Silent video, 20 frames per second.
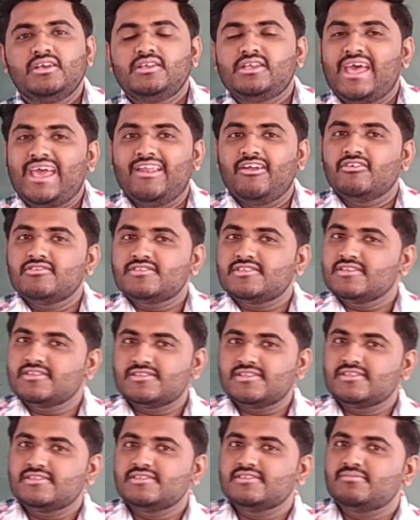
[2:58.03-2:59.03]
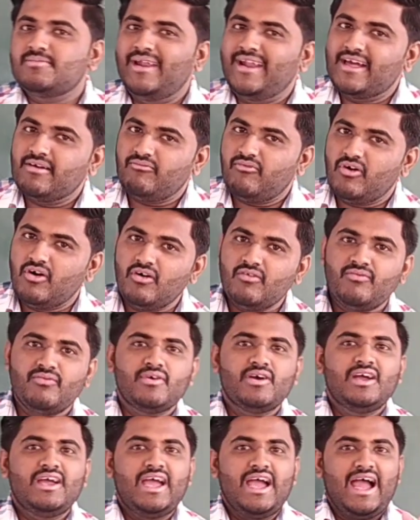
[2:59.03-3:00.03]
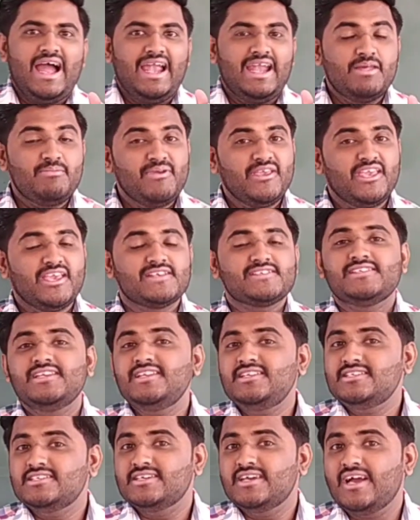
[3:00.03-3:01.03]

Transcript: Nylon 66 is made up of adipic acid